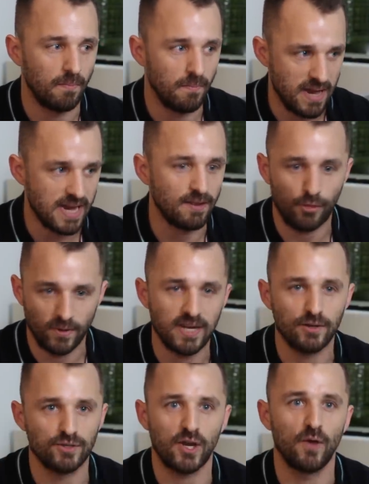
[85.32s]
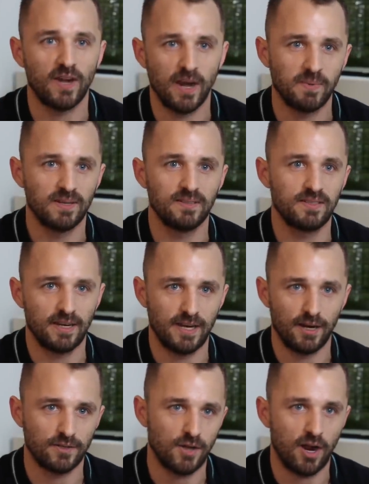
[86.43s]
me 3 years ago that I'd be sitting
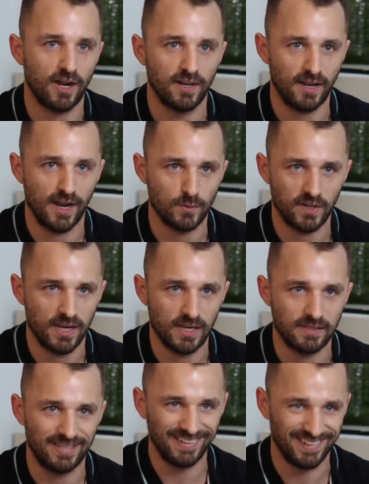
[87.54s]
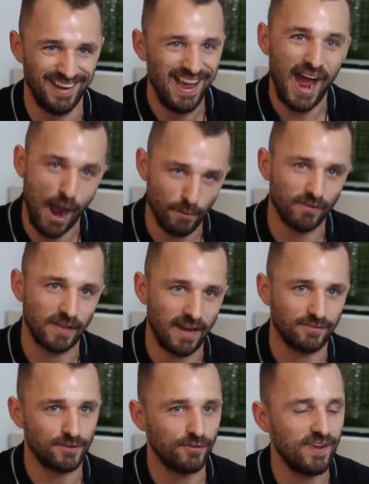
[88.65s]
here talking to Gays with Kids, I would have
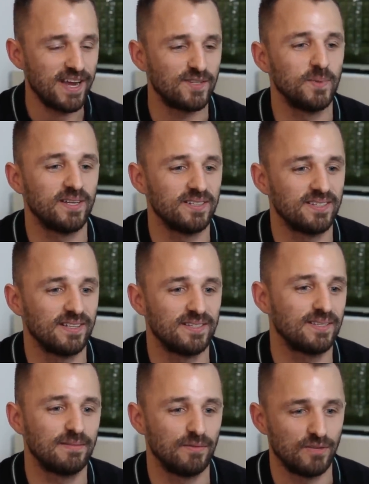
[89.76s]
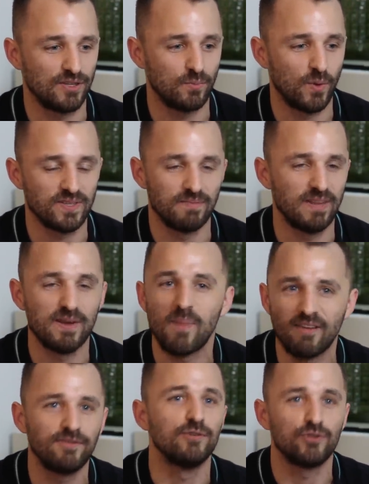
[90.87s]
laughed in your face, because it just wasn't in
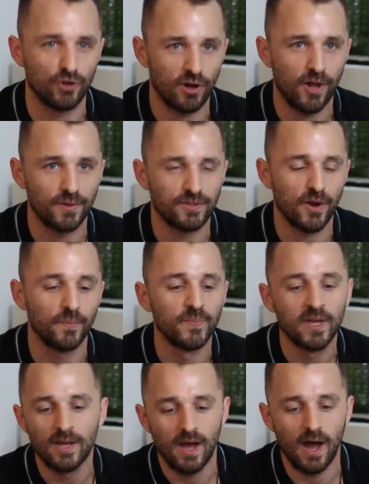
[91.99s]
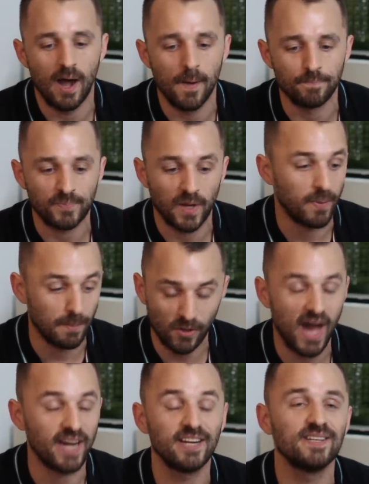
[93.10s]
my future at all. So, but I'm
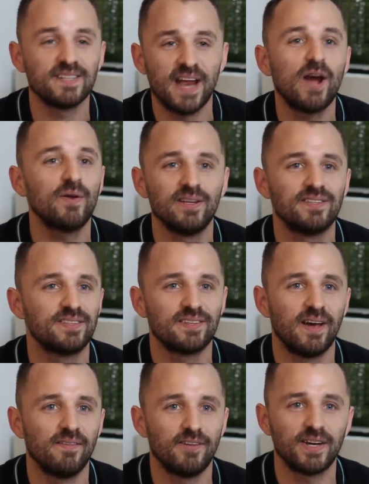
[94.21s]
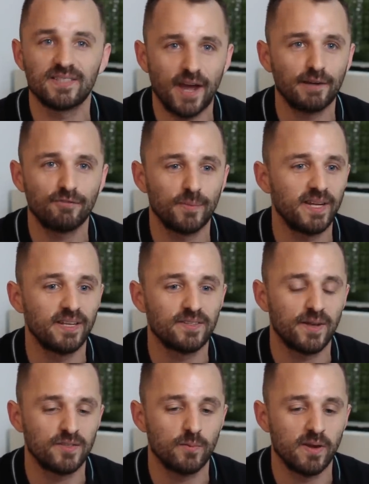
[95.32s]
glad it is now, and it's very exciting for me. And it's
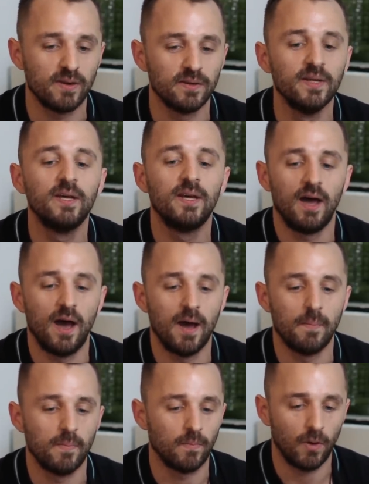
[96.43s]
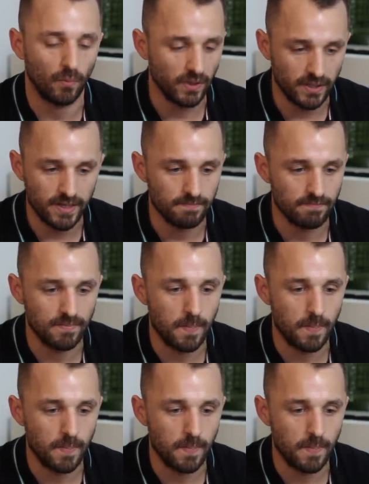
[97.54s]
also been a really